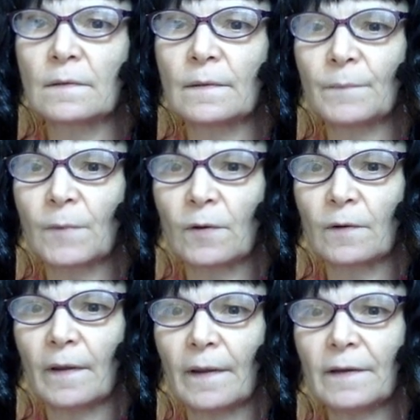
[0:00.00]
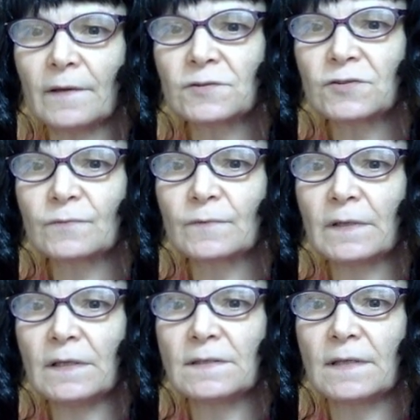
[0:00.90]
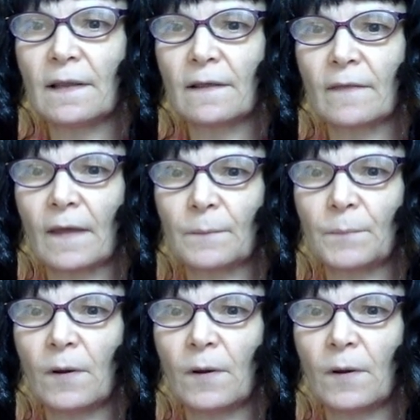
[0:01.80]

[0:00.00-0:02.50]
I'm gonna actually take that